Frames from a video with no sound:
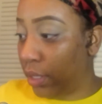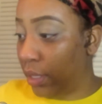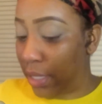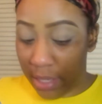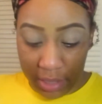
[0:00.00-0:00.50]

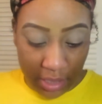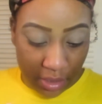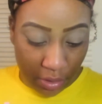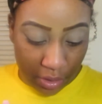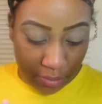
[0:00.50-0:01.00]
Yeah,
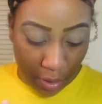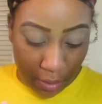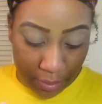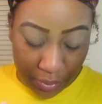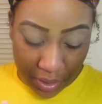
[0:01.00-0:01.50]
these are some
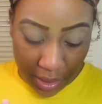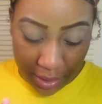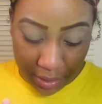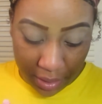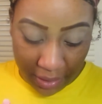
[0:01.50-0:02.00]
dark blues in
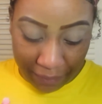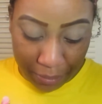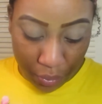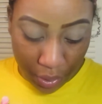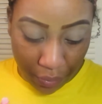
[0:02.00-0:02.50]
here. They
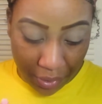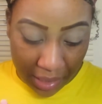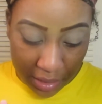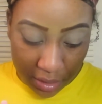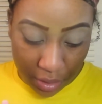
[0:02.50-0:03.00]
have blue and
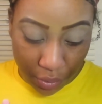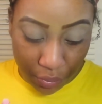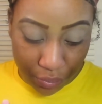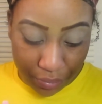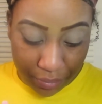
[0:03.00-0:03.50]
gray,
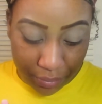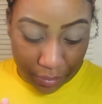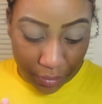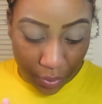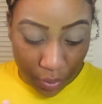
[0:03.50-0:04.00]
so,
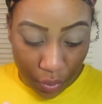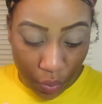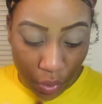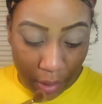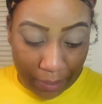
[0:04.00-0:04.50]

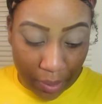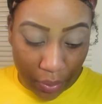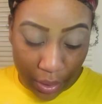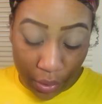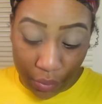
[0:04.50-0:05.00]
or
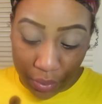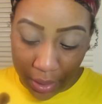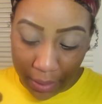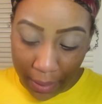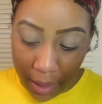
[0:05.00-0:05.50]
blue and
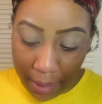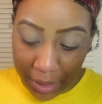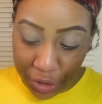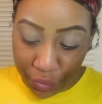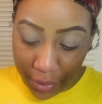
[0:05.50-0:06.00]
gold,
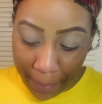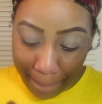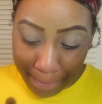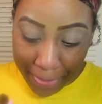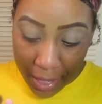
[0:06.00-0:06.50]
I'm not sure,
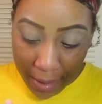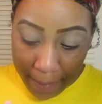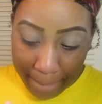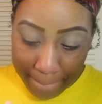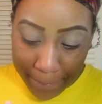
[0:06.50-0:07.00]

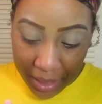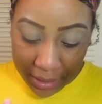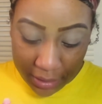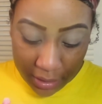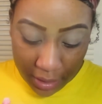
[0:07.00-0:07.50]

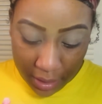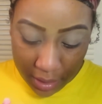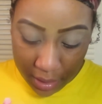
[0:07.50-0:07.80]
but